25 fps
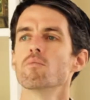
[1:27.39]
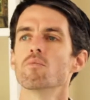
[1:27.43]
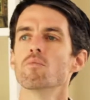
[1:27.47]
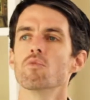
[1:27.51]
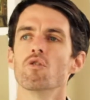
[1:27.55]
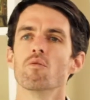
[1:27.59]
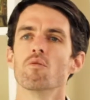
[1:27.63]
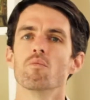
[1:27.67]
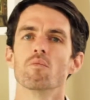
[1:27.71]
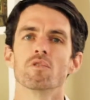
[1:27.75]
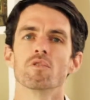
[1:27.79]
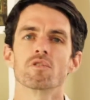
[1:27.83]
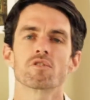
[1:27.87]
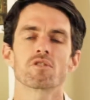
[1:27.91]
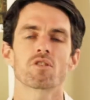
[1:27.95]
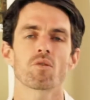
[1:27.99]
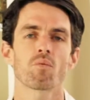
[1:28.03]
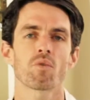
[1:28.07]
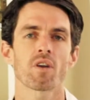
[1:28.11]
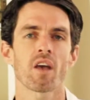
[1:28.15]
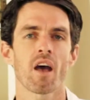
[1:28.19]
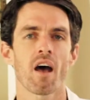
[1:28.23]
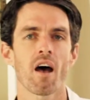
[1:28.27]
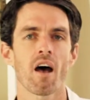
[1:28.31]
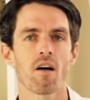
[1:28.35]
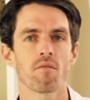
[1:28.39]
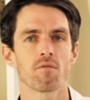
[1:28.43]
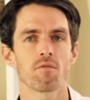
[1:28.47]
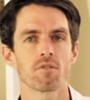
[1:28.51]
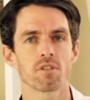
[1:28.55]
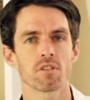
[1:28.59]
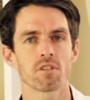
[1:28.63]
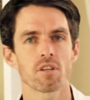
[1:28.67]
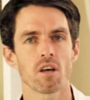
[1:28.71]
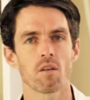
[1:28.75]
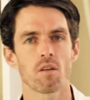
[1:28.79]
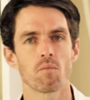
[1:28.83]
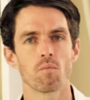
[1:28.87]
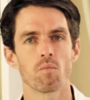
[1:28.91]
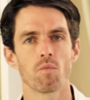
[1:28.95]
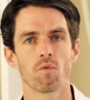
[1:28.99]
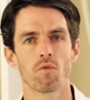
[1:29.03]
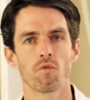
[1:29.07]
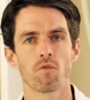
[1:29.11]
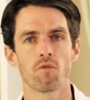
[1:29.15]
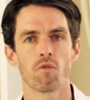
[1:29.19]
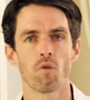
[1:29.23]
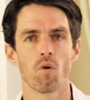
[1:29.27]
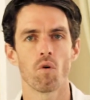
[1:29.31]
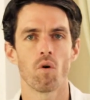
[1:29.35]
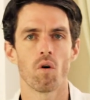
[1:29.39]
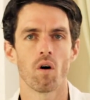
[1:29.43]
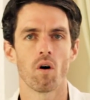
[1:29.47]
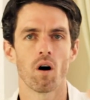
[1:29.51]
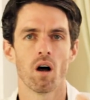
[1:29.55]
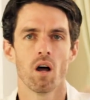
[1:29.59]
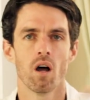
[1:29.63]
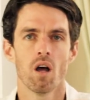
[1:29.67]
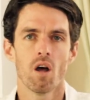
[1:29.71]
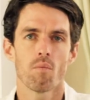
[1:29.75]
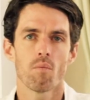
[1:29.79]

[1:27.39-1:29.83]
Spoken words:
movements that we haven't done before,